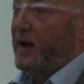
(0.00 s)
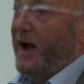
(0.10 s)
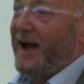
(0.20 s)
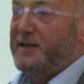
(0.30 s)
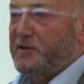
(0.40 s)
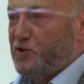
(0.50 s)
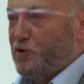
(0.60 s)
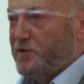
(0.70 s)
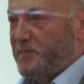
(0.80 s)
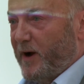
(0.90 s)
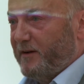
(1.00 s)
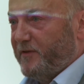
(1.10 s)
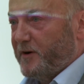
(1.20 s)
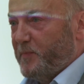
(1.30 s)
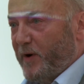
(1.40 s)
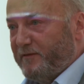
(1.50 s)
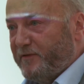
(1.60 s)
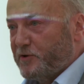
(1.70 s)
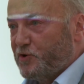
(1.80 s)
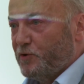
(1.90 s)
I didn't choose Bradford,
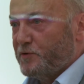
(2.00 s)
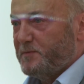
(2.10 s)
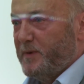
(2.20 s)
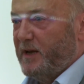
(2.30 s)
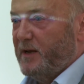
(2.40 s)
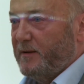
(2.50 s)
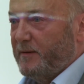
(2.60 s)
Bradford chose me.